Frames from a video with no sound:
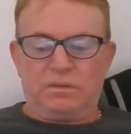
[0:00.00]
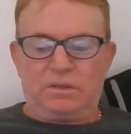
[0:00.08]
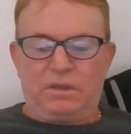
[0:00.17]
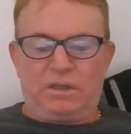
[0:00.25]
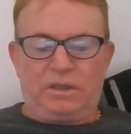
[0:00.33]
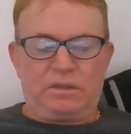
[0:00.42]

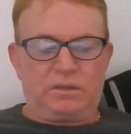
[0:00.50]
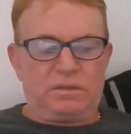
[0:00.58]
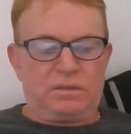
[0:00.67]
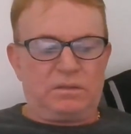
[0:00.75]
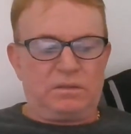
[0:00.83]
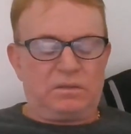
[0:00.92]

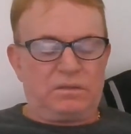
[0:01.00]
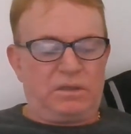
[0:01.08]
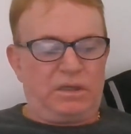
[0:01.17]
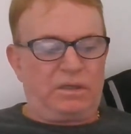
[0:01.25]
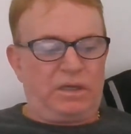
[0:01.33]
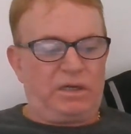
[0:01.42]
and
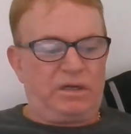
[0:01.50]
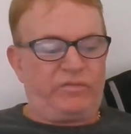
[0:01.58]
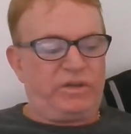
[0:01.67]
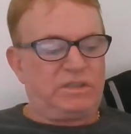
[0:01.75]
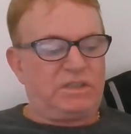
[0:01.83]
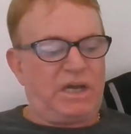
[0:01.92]

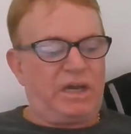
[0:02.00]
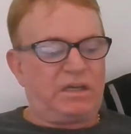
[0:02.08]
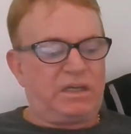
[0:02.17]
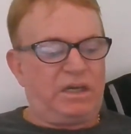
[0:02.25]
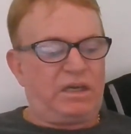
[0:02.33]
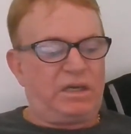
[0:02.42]
if you
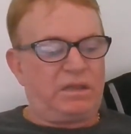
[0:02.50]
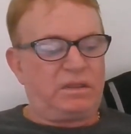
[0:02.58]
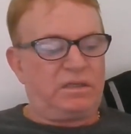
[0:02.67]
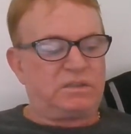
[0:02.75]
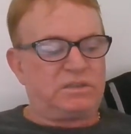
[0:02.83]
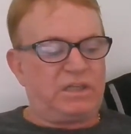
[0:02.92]
don't get
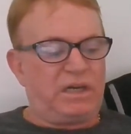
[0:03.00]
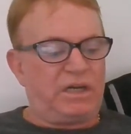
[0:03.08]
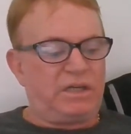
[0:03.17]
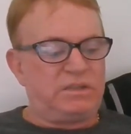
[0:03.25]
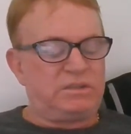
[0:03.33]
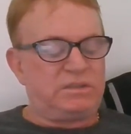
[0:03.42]
that
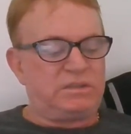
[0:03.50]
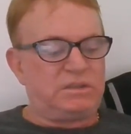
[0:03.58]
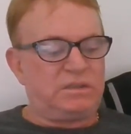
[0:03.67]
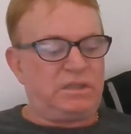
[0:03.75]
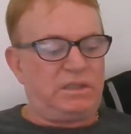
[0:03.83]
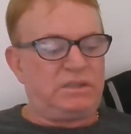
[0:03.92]
change
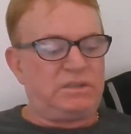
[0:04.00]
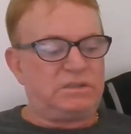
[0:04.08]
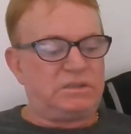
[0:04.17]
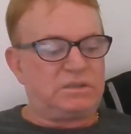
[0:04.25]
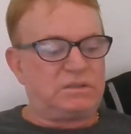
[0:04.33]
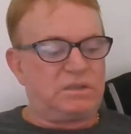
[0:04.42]

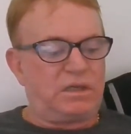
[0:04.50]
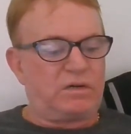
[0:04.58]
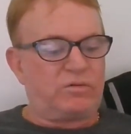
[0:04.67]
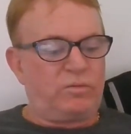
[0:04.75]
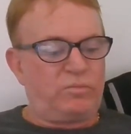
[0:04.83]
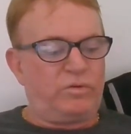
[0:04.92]
is a
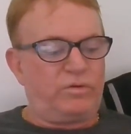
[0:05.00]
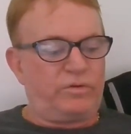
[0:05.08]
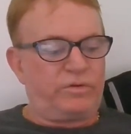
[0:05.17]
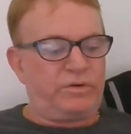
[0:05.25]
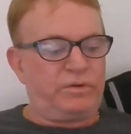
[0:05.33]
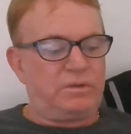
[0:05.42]

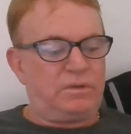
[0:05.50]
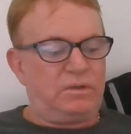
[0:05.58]
reward,